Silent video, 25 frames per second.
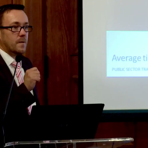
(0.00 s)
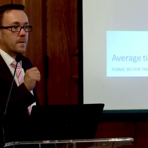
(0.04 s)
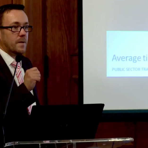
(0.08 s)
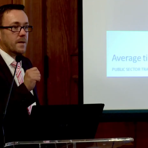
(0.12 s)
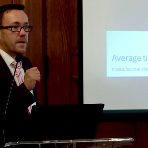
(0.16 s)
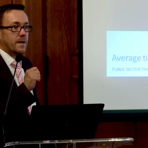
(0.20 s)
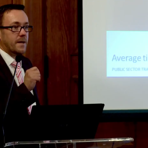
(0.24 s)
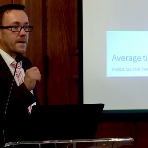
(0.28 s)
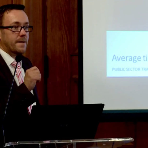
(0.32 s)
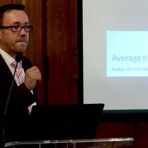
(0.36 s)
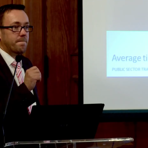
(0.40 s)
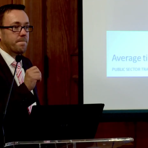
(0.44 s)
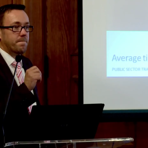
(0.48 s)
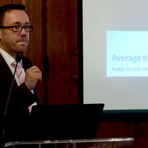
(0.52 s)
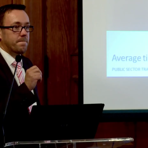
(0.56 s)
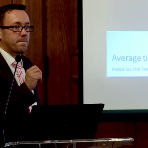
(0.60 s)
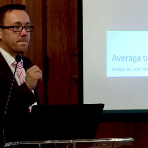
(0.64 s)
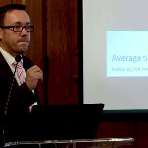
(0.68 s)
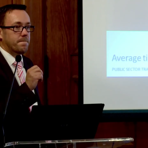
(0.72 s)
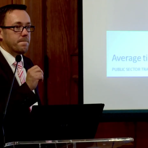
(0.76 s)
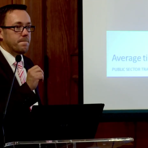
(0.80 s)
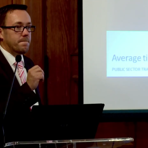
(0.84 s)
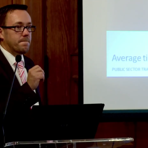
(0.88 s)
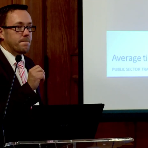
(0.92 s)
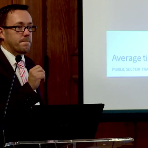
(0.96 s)
Okay?
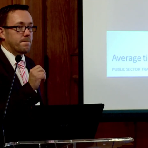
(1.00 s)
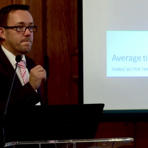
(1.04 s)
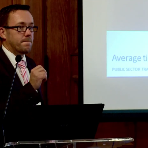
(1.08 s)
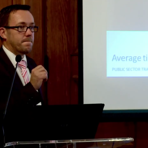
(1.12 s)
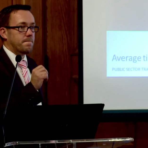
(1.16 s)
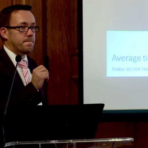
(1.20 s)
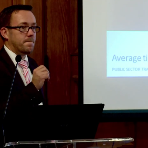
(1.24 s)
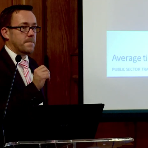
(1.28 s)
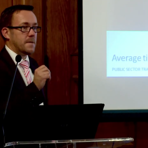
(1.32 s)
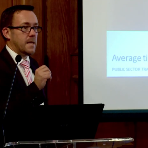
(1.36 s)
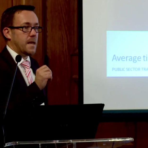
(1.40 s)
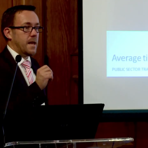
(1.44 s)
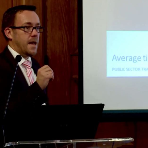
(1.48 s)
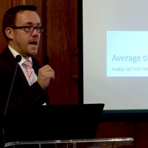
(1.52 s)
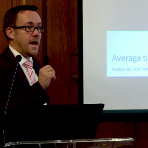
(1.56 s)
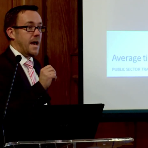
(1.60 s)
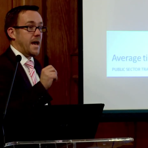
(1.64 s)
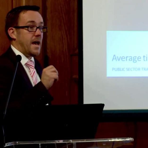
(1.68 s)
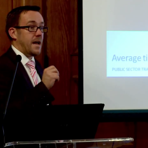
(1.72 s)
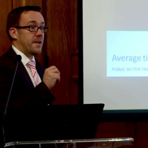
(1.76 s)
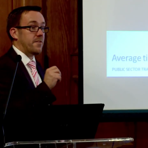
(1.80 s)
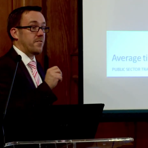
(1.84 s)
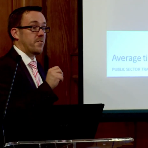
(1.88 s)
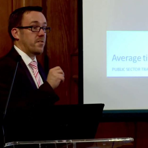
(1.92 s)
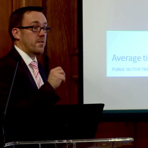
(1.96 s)

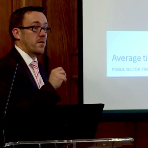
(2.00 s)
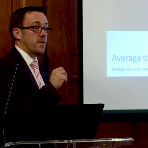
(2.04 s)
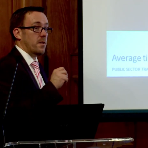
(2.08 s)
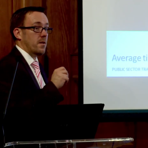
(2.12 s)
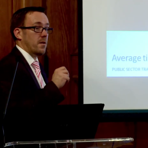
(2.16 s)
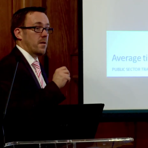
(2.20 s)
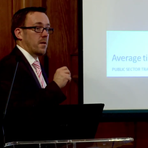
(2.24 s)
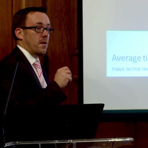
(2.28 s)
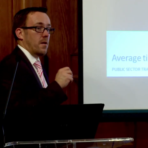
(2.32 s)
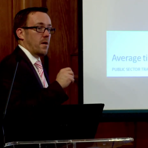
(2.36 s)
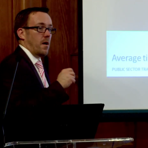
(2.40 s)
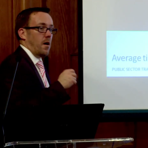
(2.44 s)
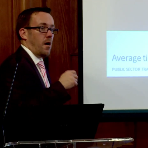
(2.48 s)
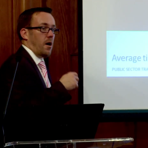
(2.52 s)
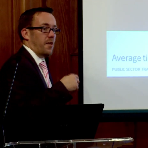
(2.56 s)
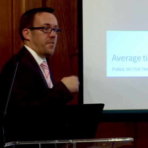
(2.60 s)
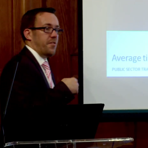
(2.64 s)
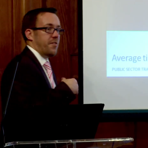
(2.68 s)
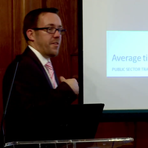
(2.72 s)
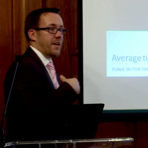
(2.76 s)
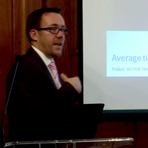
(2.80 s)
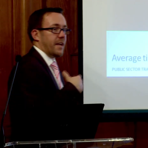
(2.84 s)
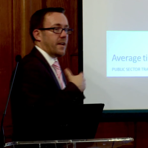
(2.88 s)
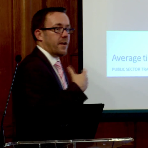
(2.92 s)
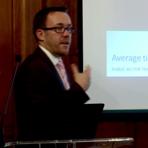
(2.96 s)
And I
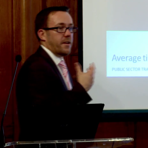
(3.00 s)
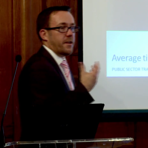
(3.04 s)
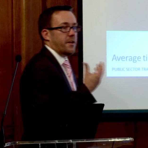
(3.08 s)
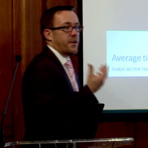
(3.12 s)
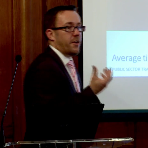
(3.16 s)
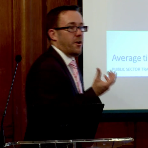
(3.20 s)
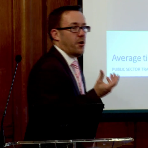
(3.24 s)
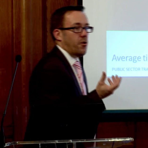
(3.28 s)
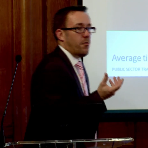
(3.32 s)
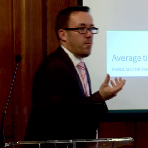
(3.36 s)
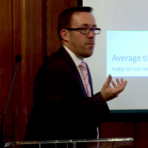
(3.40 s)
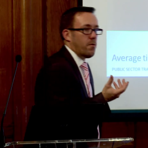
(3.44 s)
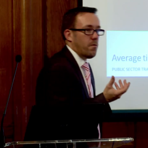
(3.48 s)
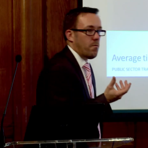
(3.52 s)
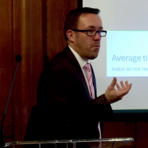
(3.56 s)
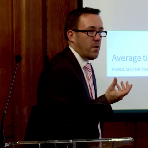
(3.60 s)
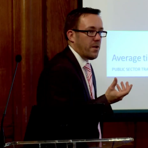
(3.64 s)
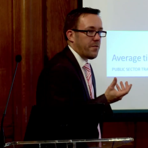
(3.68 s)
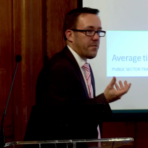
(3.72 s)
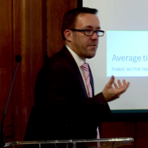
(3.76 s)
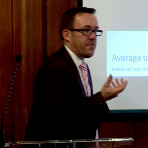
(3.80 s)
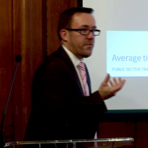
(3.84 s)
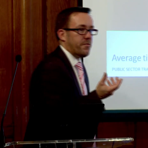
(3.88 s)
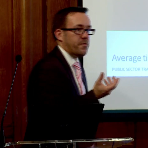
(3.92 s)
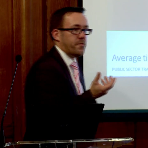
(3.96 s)
think,
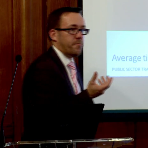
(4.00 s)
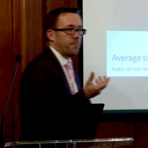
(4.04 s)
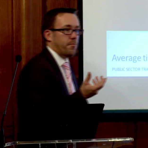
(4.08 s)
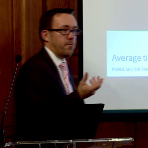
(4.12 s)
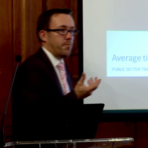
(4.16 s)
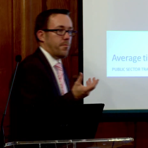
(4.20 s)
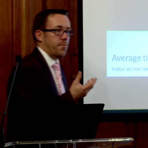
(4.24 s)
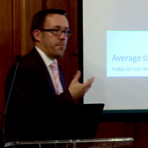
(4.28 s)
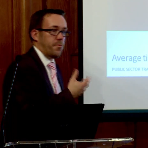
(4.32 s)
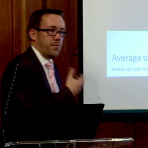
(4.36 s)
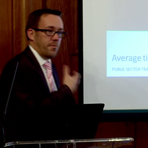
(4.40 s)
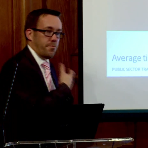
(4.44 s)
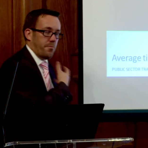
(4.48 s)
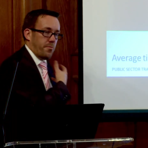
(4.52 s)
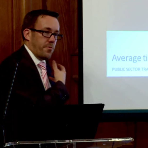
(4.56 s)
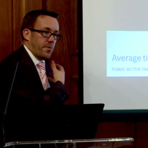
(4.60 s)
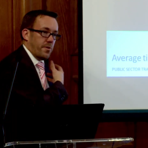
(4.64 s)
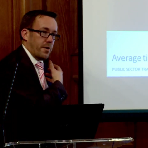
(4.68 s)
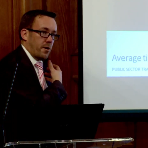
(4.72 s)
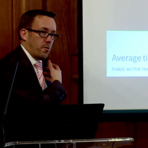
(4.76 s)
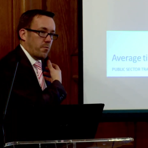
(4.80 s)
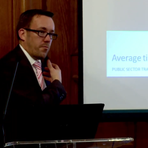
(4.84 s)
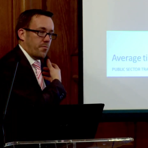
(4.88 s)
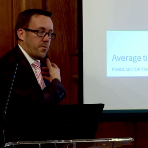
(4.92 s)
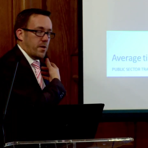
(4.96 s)
once
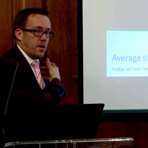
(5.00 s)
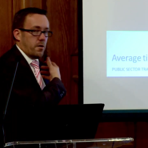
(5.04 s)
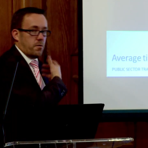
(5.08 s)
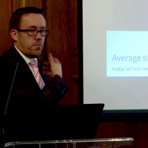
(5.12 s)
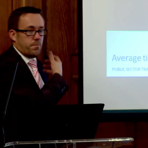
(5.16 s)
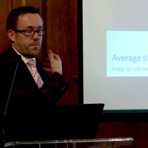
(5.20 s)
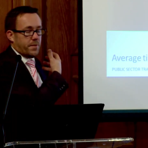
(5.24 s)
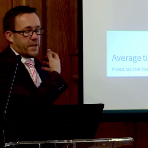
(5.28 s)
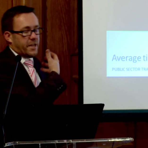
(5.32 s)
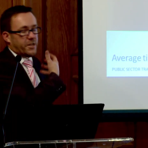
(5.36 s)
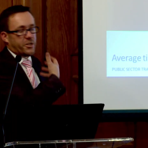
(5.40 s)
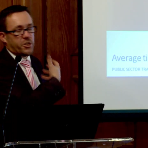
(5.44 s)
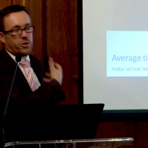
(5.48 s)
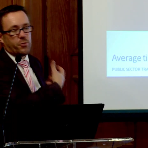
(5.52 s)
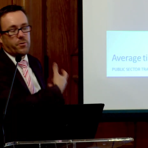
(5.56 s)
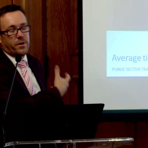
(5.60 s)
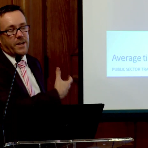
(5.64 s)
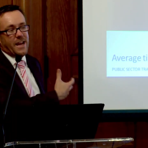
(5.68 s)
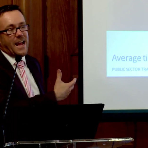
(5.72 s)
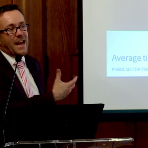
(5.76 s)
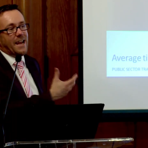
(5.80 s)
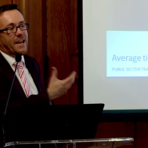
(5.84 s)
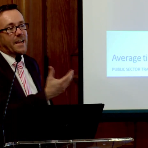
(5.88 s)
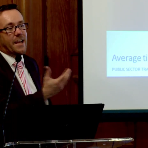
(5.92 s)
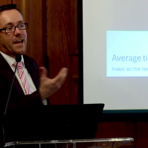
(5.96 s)
they'll issue an
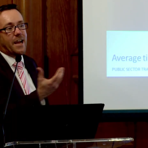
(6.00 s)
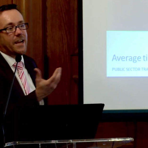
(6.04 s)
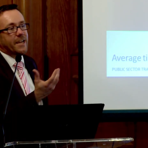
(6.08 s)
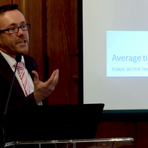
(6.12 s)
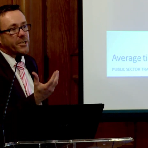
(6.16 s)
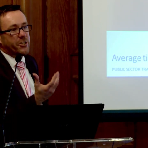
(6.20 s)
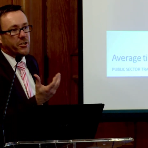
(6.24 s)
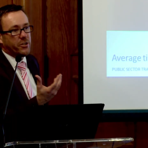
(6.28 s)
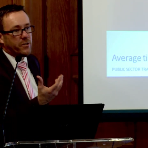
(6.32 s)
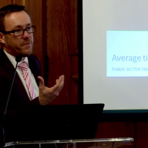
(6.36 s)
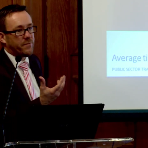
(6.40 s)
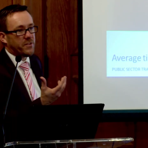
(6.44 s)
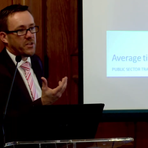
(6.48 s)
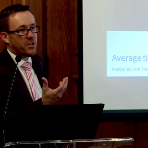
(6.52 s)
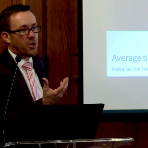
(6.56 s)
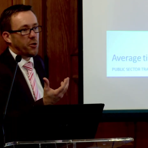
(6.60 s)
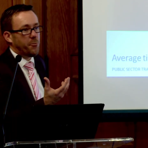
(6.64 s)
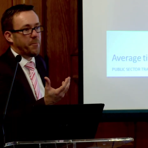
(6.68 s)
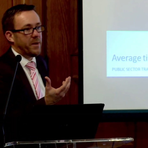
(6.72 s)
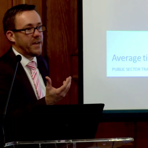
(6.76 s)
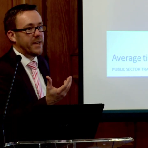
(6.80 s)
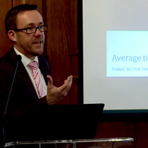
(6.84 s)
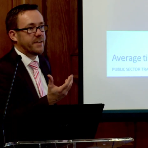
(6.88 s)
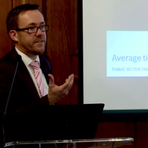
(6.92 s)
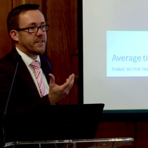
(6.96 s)
allocation of so
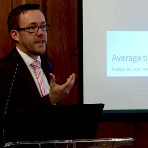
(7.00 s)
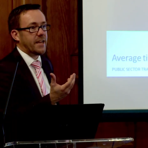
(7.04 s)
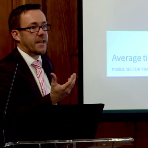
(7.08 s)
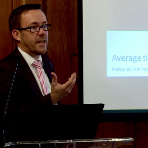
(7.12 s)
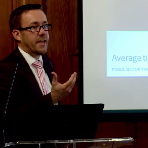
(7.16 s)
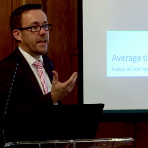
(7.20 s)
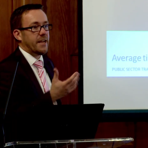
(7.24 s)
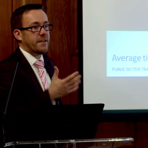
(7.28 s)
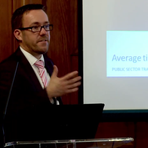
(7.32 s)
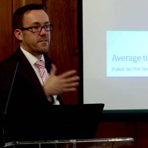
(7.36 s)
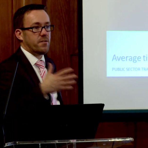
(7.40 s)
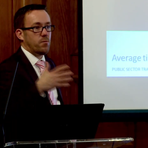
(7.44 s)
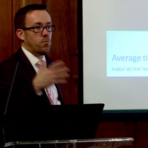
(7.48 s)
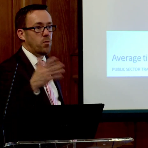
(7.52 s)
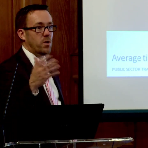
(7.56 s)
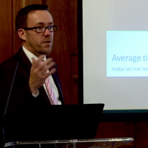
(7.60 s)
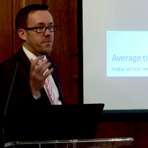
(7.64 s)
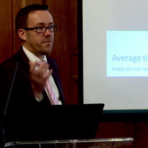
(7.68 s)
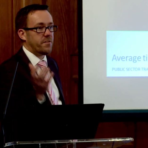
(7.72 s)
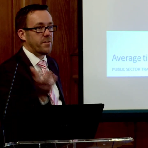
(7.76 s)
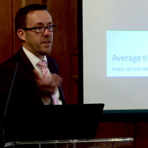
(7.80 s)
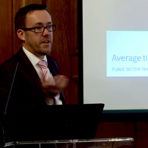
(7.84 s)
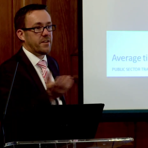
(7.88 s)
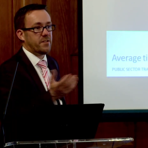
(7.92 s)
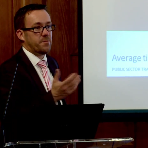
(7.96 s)
many tickets, and once
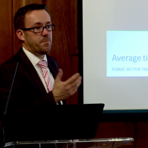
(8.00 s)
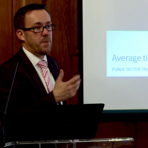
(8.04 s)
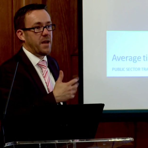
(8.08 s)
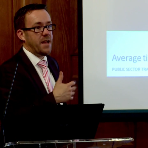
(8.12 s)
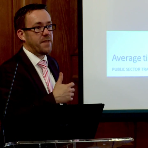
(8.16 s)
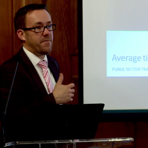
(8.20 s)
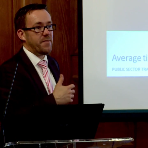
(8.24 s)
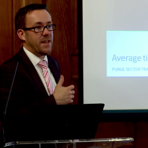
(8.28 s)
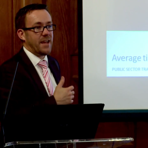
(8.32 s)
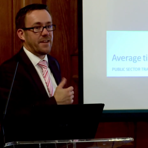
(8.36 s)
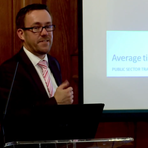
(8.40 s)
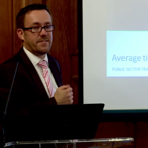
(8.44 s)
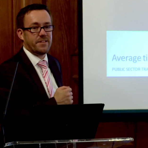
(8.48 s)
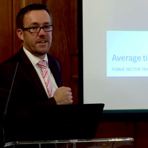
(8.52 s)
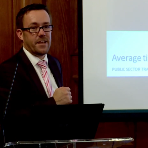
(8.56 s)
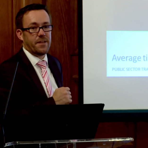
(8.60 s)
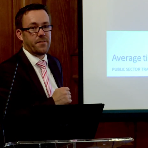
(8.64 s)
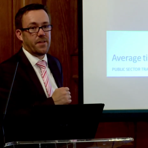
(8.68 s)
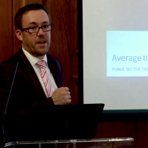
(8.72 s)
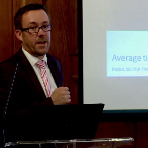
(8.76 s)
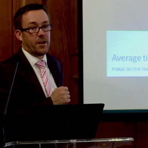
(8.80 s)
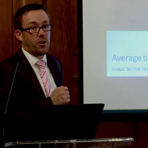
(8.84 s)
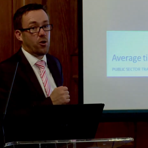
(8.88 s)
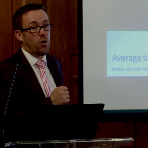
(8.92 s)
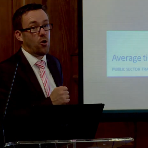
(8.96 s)
they're spent, that's it,
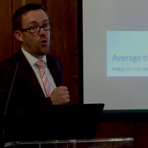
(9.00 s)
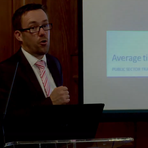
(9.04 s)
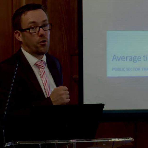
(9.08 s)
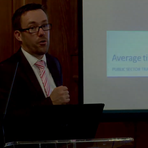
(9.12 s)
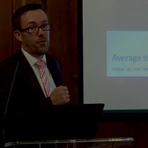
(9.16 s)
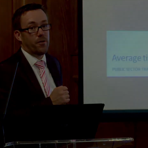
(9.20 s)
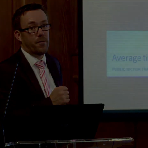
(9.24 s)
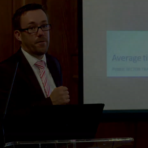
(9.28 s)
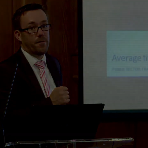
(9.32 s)
they're gone.